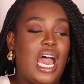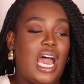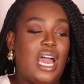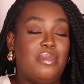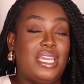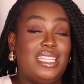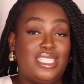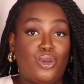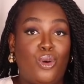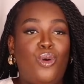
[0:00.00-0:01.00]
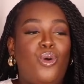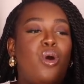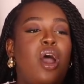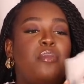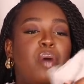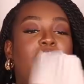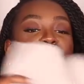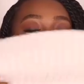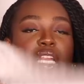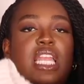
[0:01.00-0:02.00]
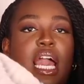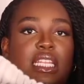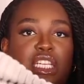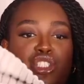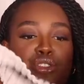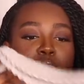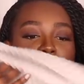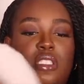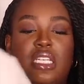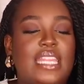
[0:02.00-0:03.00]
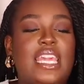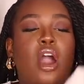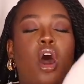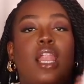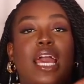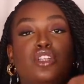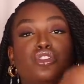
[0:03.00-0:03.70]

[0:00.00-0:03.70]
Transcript: um, in this haul but I really like these trousers and they are like